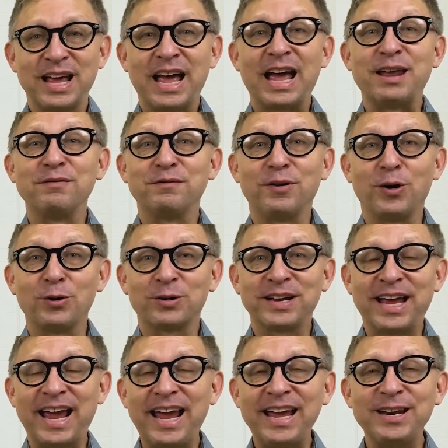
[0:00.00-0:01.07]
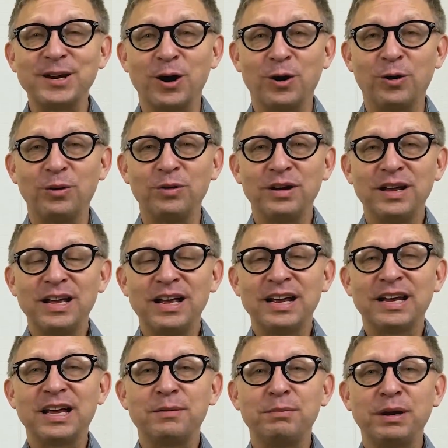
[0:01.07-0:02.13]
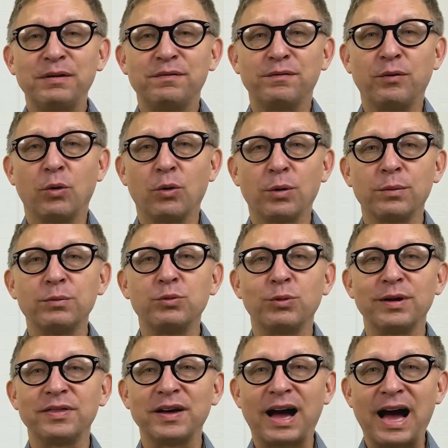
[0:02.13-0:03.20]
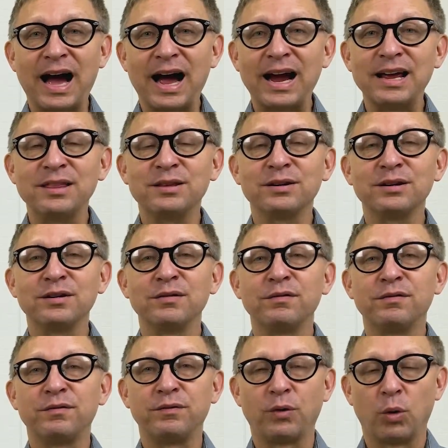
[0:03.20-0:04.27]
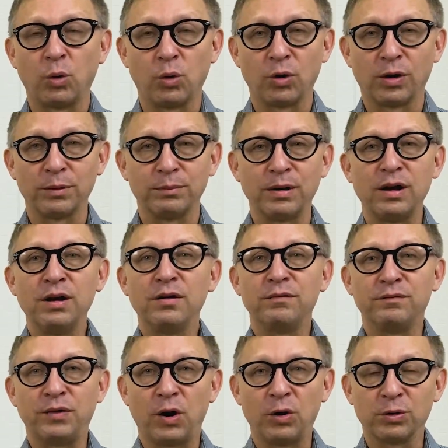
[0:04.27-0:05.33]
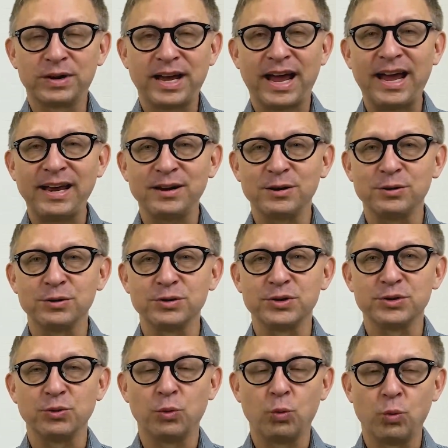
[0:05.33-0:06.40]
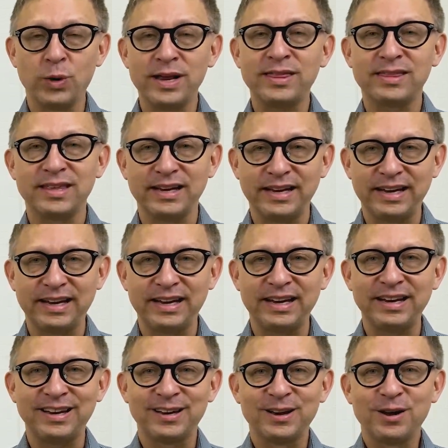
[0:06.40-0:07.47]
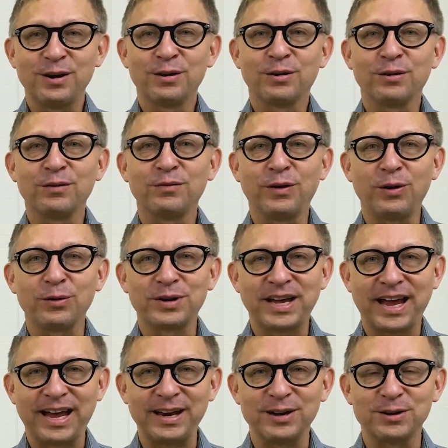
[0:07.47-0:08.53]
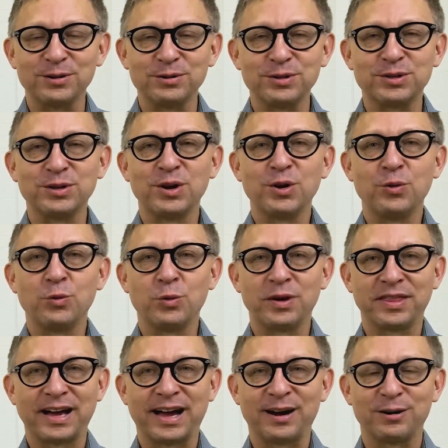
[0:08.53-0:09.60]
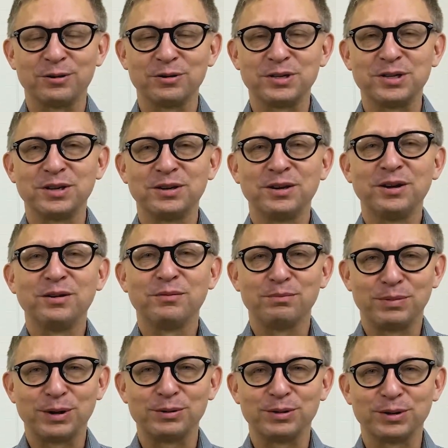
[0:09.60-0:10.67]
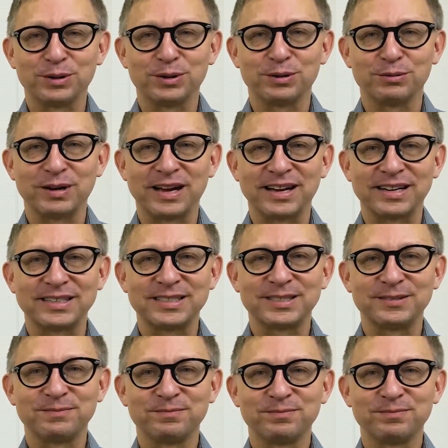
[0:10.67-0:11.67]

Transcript: And volcano can be formed with either form. Volcanoes with the E or volcanoes without. Both are correct.